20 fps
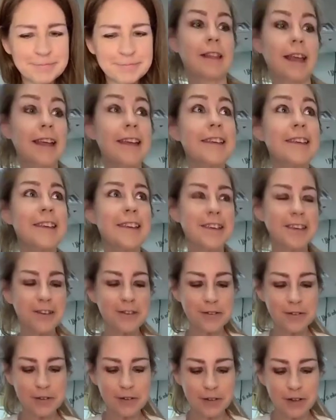Thank
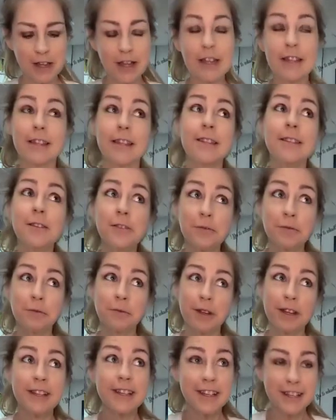you. These are
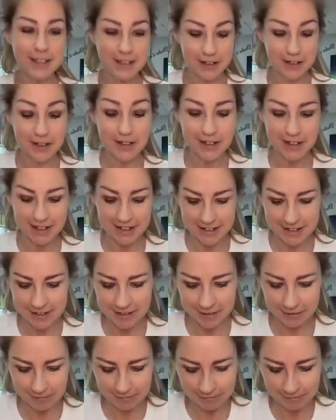really good.